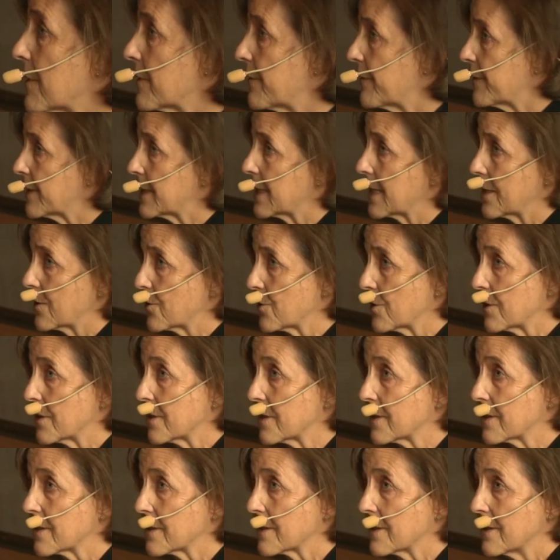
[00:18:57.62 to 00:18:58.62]
the
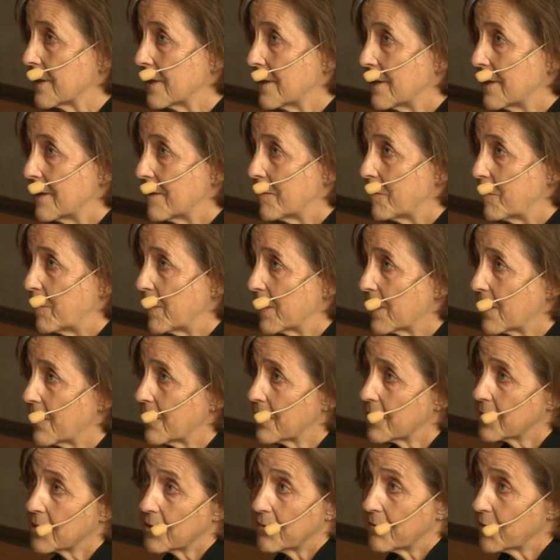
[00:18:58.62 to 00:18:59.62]
physicians
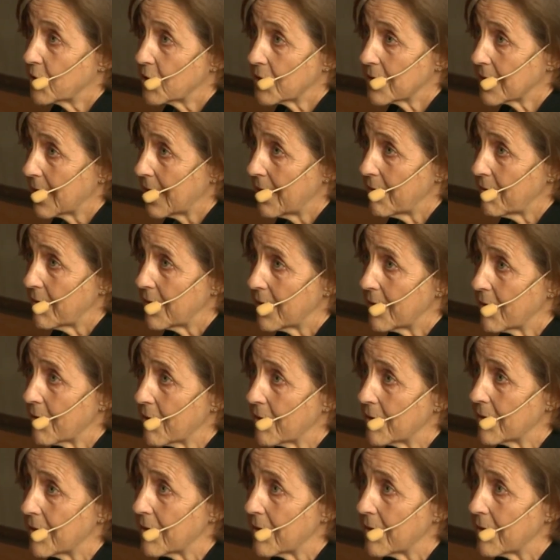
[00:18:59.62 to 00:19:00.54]
because of just how they heard